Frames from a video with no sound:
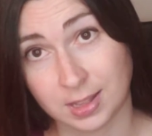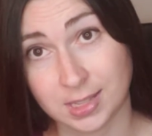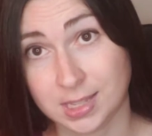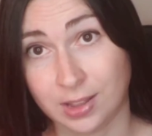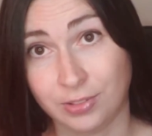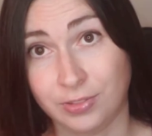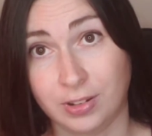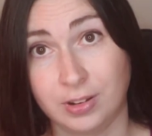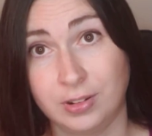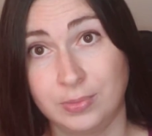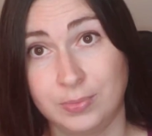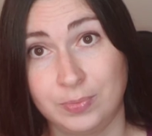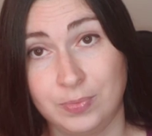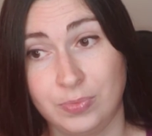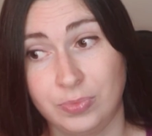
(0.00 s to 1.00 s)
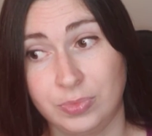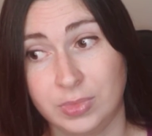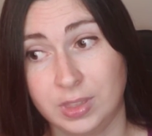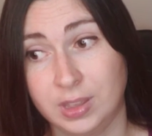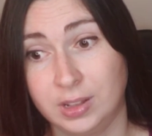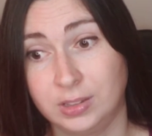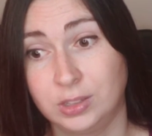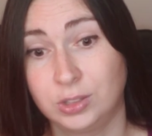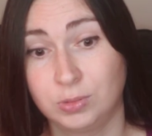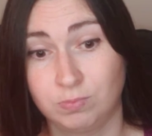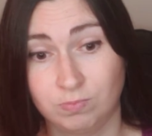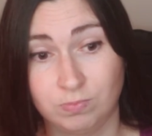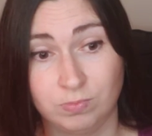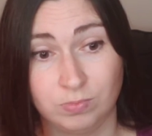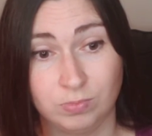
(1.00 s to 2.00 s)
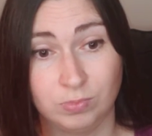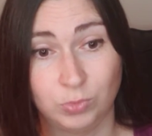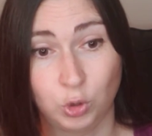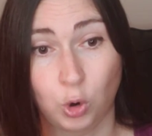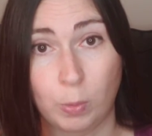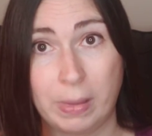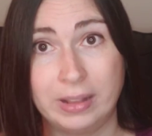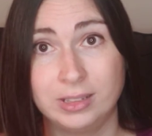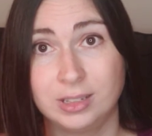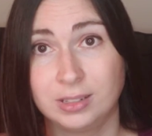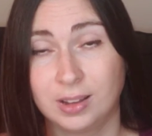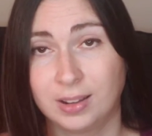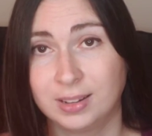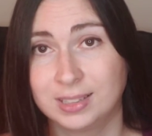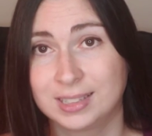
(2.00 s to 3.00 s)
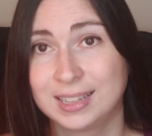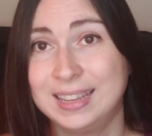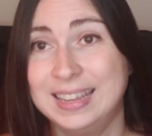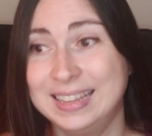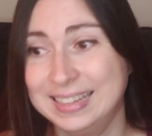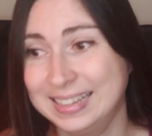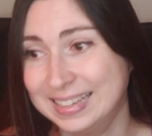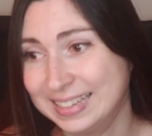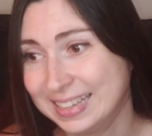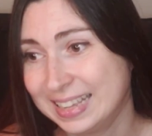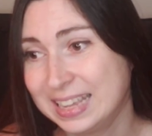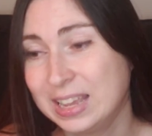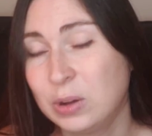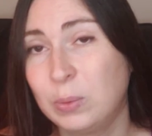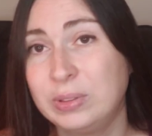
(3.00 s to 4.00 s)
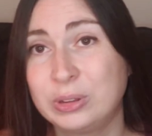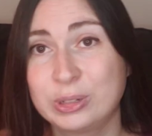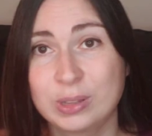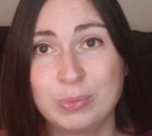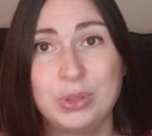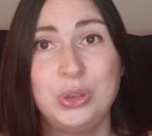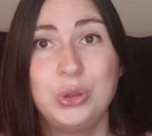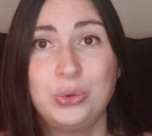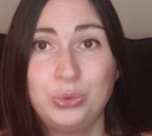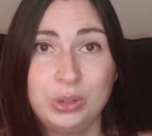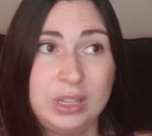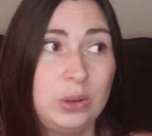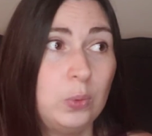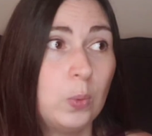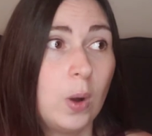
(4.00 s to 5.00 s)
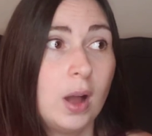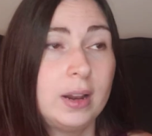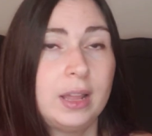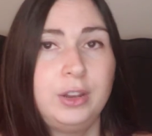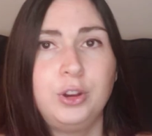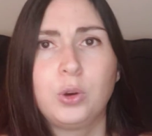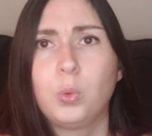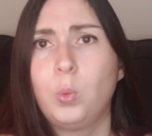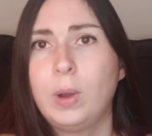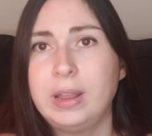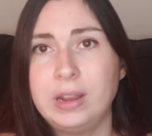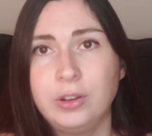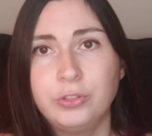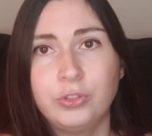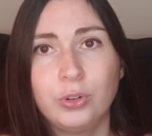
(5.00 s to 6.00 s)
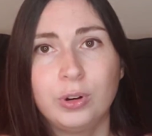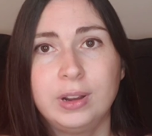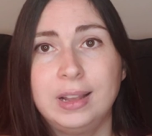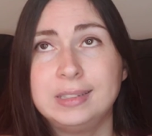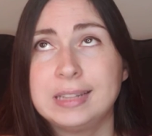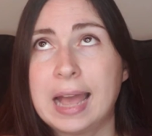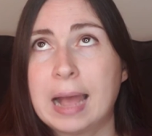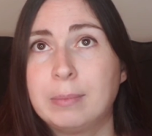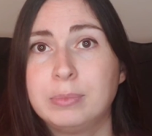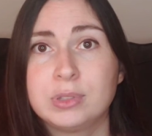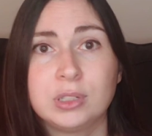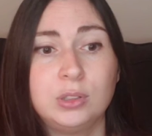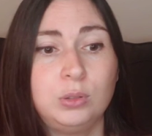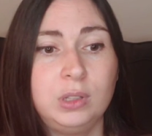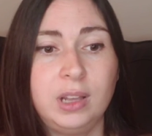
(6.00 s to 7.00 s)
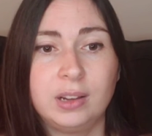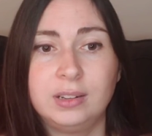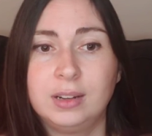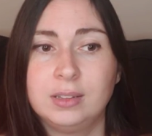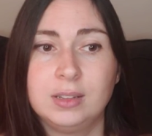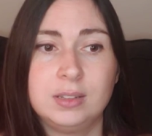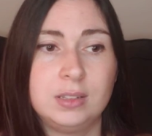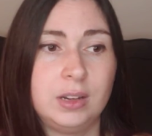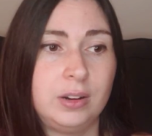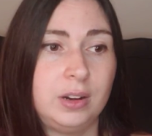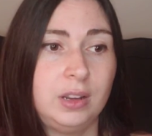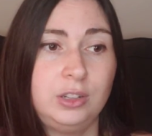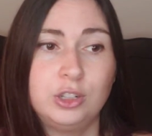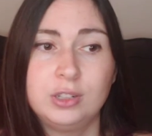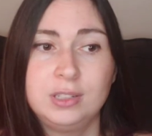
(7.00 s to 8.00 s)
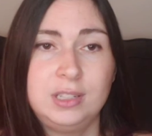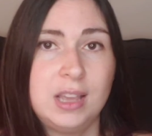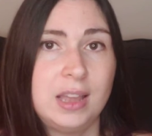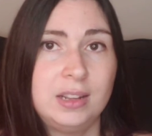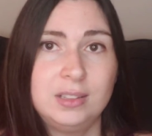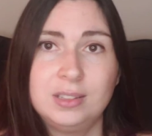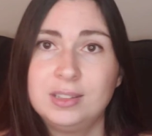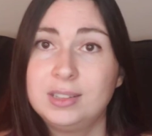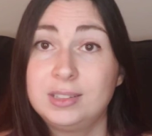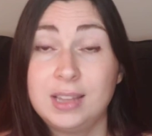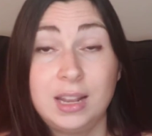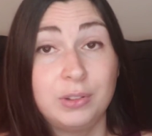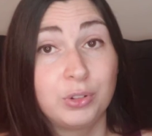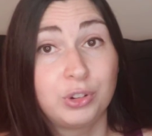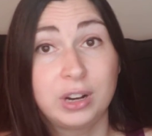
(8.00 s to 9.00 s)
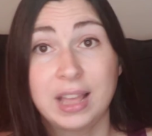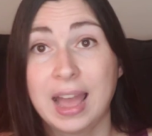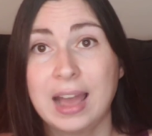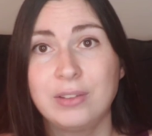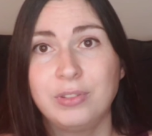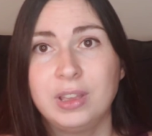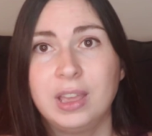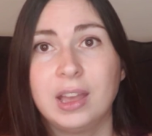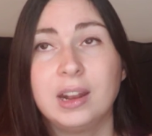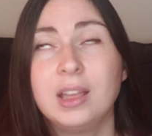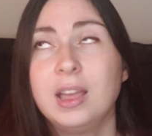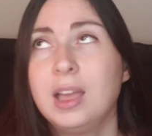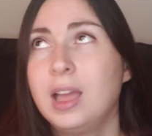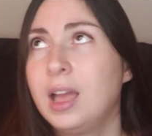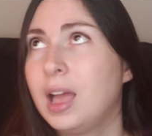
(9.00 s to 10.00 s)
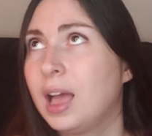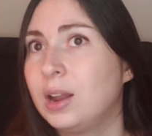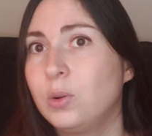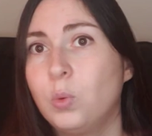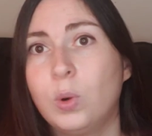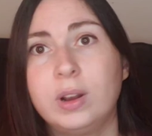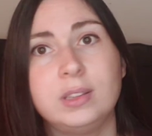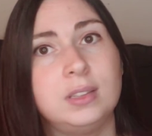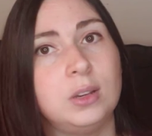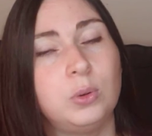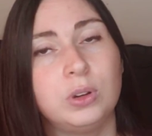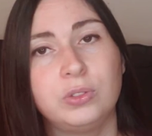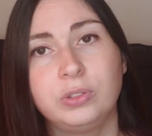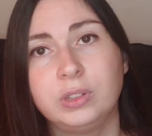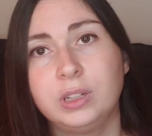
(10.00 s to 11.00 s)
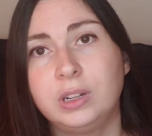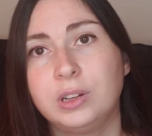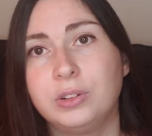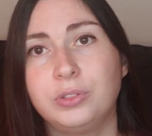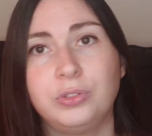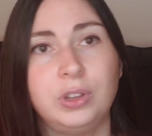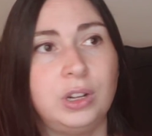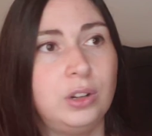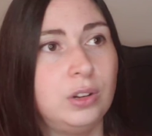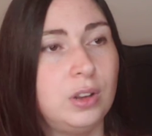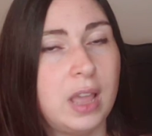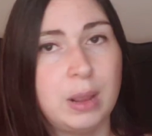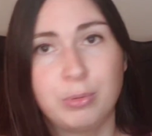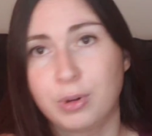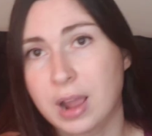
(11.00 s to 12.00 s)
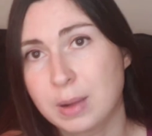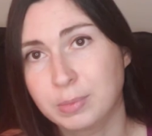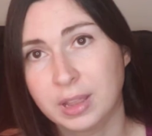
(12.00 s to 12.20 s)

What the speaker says: not fun. It's torment, honestly. When there's something you really want and you're waiting for it, it's absolutely unnecessary. Just get into the state of already having it. And what is the equivalent of in Abraham